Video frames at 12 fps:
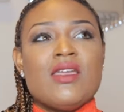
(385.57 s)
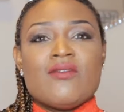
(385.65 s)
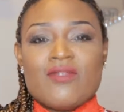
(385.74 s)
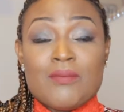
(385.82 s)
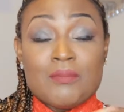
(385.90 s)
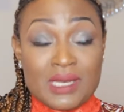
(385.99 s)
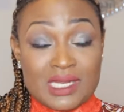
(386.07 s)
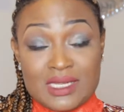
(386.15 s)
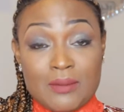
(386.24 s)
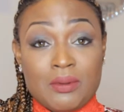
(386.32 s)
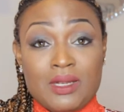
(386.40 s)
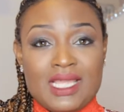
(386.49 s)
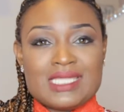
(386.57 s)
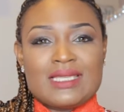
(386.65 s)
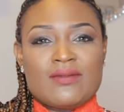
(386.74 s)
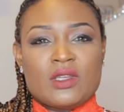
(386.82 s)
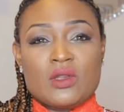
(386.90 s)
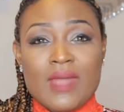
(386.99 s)
from being in a place
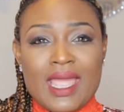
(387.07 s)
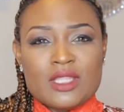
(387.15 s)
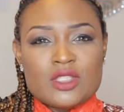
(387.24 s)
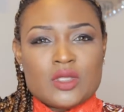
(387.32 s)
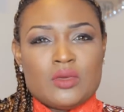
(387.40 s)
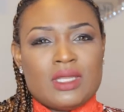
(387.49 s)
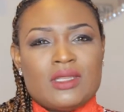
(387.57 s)
of gratitude,